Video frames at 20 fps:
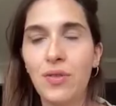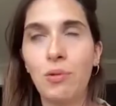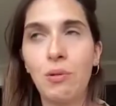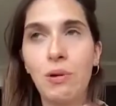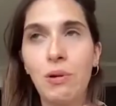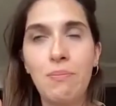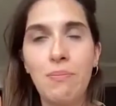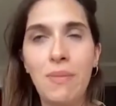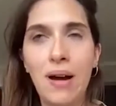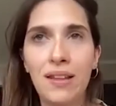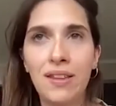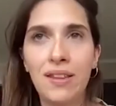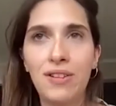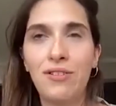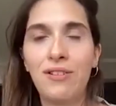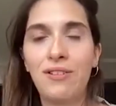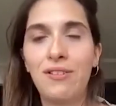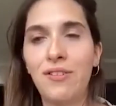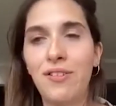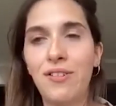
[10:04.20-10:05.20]
remind
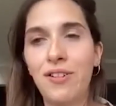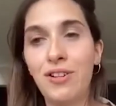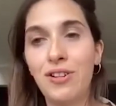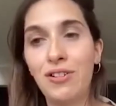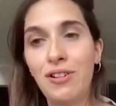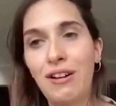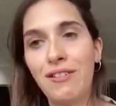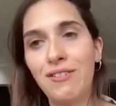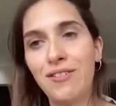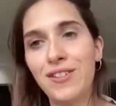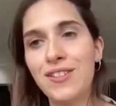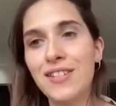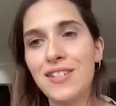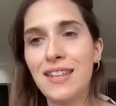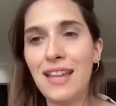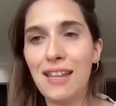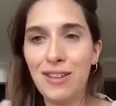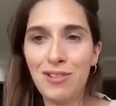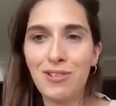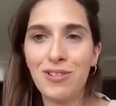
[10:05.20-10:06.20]
your audience
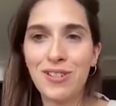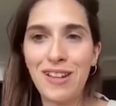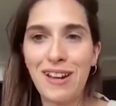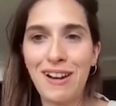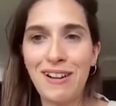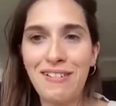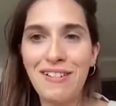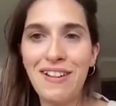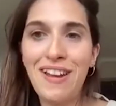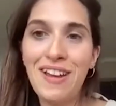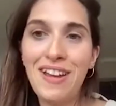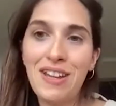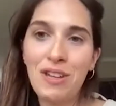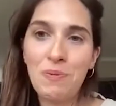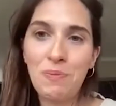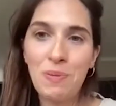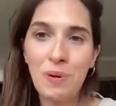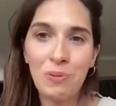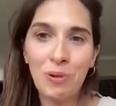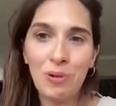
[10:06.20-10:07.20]
that you're there.
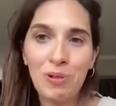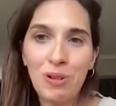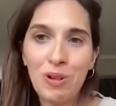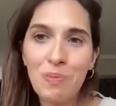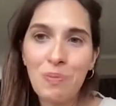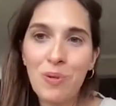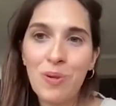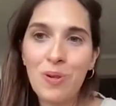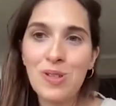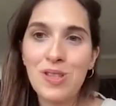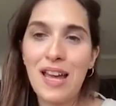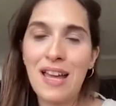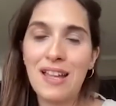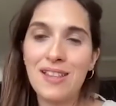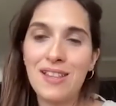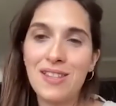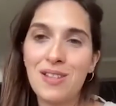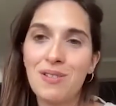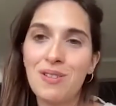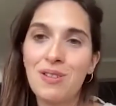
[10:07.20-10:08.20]
You promote your post,
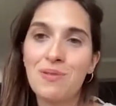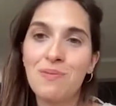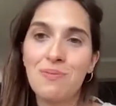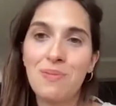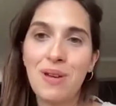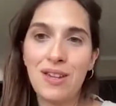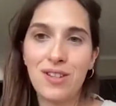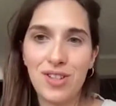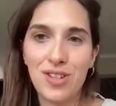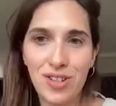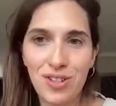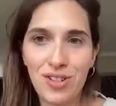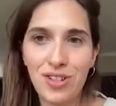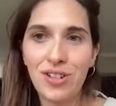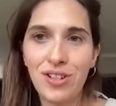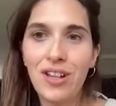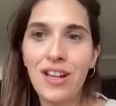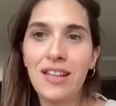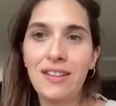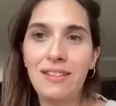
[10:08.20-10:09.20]
and so you make
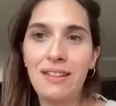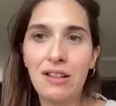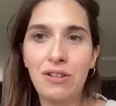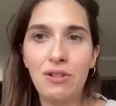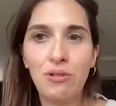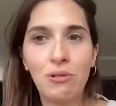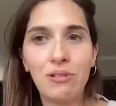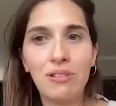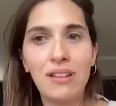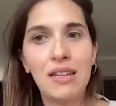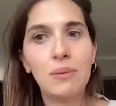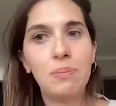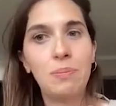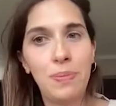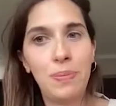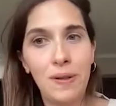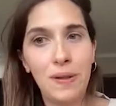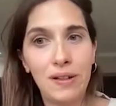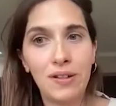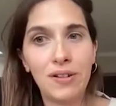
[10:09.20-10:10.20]
sure that you really
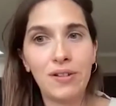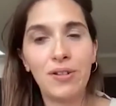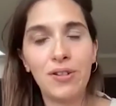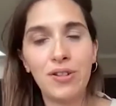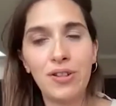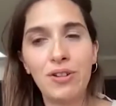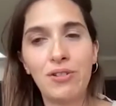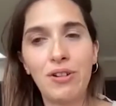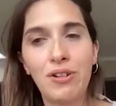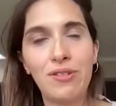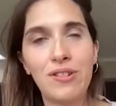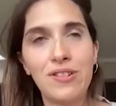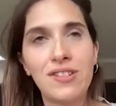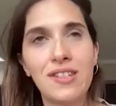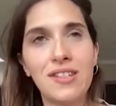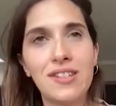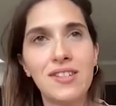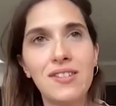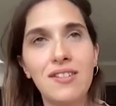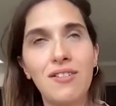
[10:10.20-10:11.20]
appear on your
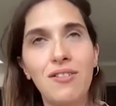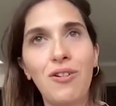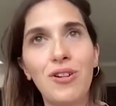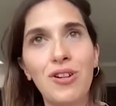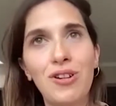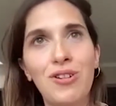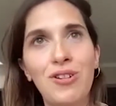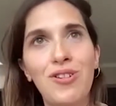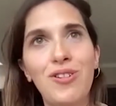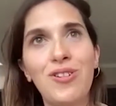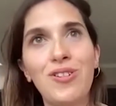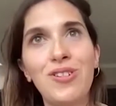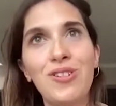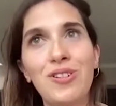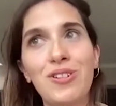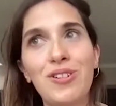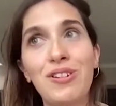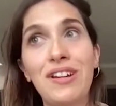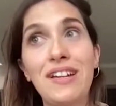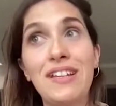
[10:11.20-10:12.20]
audiences or on
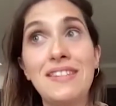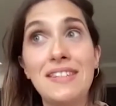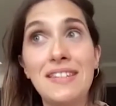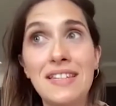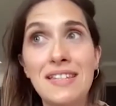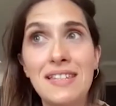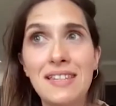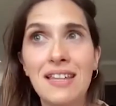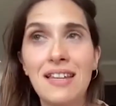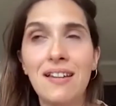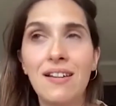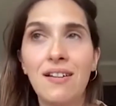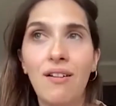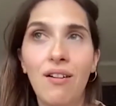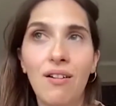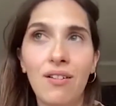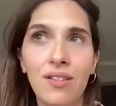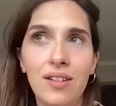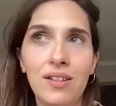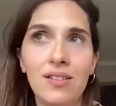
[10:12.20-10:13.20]
your existing
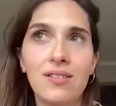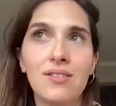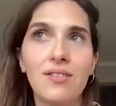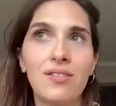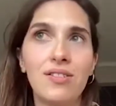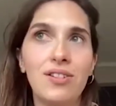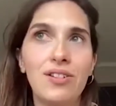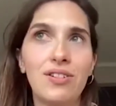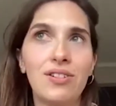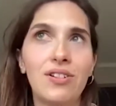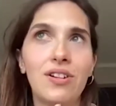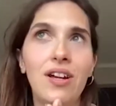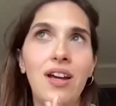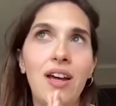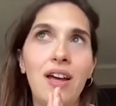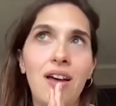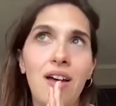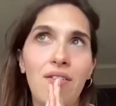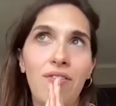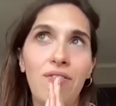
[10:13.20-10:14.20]
audience, on your
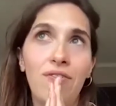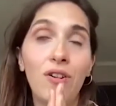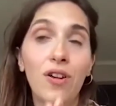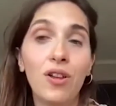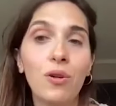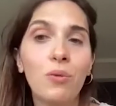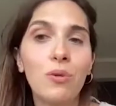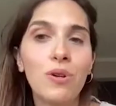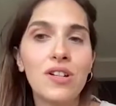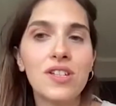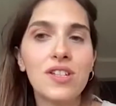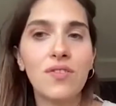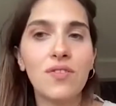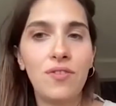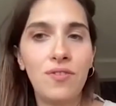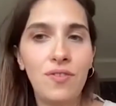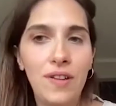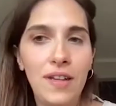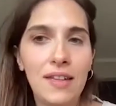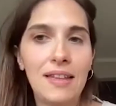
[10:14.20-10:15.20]
followers
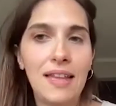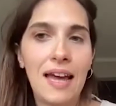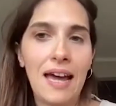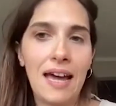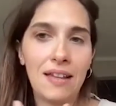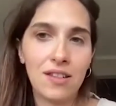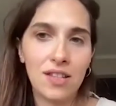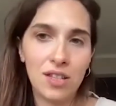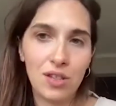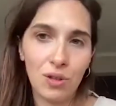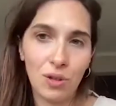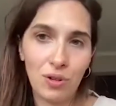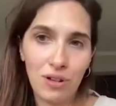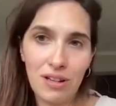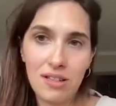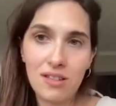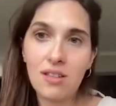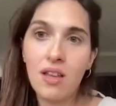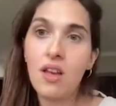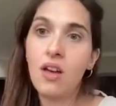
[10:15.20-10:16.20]
feed and
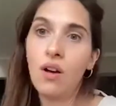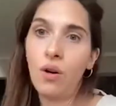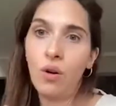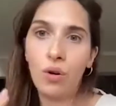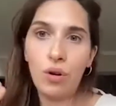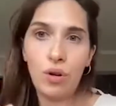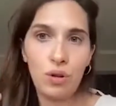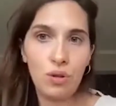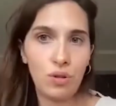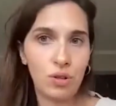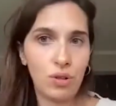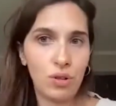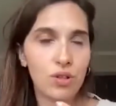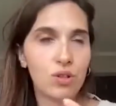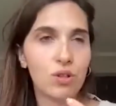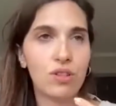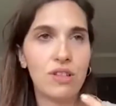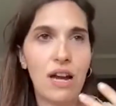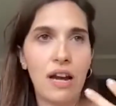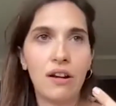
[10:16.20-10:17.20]
stories. Or you can
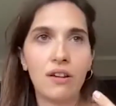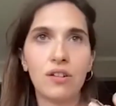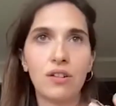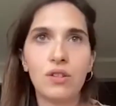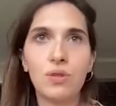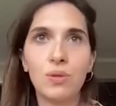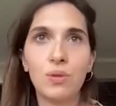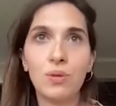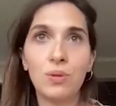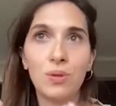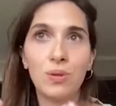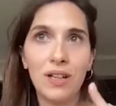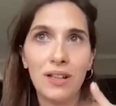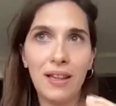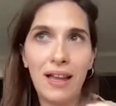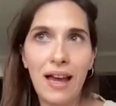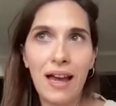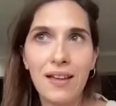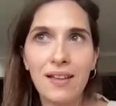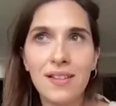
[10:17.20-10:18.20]
also target to
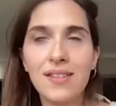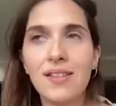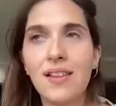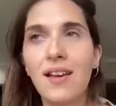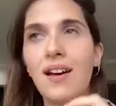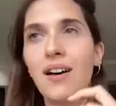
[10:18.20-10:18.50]
lookalikes